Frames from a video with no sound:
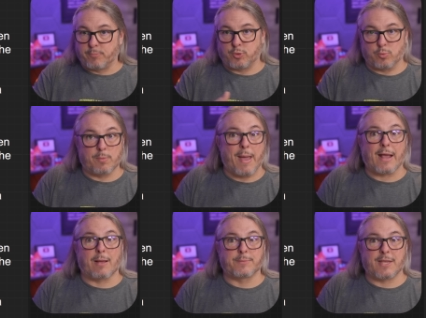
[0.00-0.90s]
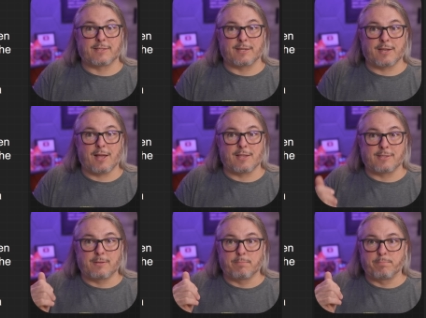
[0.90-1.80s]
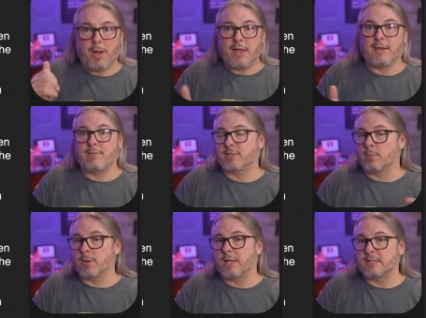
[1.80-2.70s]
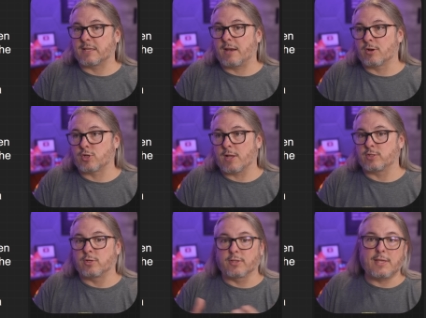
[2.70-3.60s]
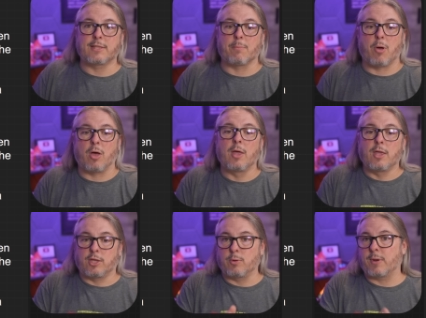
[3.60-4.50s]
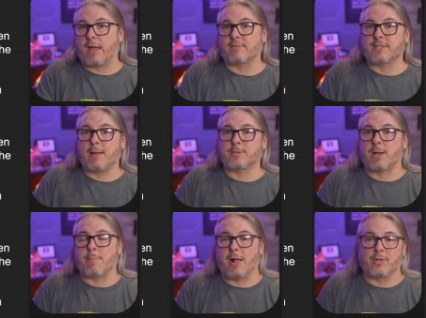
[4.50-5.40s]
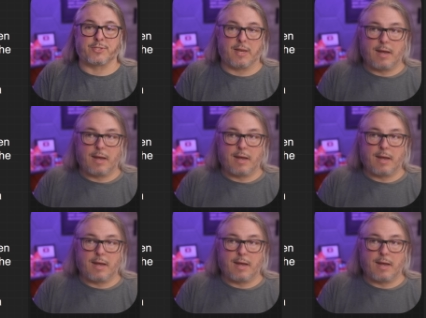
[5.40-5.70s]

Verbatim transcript: do the backups as it does. But if someone gets in there and tries to delete them all, you would have a snapshot policy.